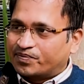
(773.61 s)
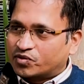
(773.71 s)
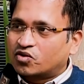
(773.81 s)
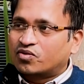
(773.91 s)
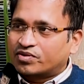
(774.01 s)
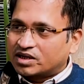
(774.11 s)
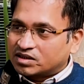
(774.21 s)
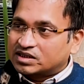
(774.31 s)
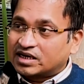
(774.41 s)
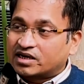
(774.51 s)
Though we
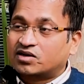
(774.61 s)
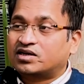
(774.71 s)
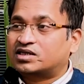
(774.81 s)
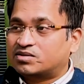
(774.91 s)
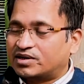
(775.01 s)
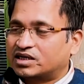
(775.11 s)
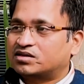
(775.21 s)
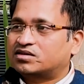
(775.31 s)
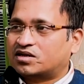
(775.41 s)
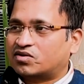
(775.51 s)
say it's
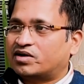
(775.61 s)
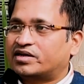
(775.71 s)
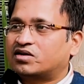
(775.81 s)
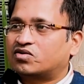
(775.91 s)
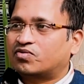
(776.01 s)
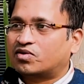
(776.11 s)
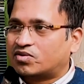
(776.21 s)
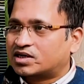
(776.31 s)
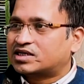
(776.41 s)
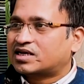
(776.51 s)
being circulated over
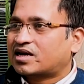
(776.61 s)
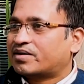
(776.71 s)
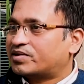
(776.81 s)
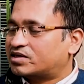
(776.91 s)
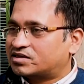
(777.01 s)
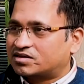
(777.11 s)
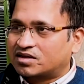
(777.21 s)
WhatsApp, it's